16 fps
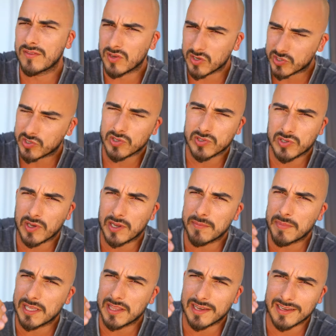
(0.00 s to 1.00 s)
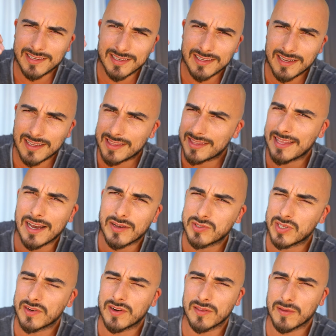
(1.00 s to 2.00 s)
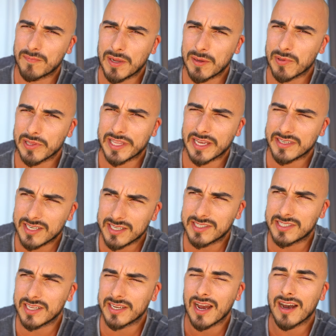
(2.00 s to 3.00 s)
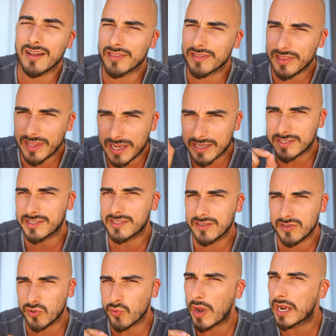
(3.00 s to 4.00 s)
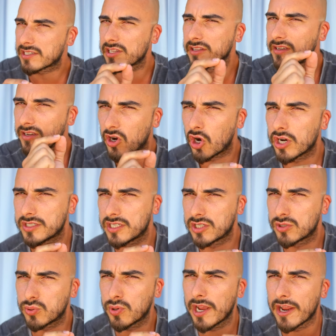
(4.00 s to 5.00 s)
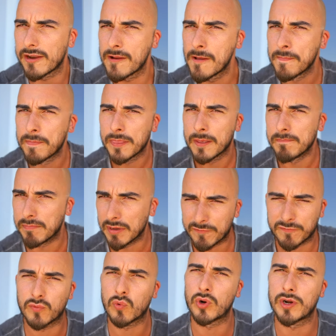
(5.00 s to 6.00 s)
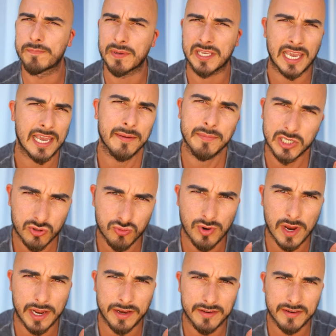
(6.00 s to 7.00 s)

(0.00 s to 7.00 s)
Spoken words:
there's also going to be like 1,000 other people that does it, unless you actually caught a trend before it became a trend.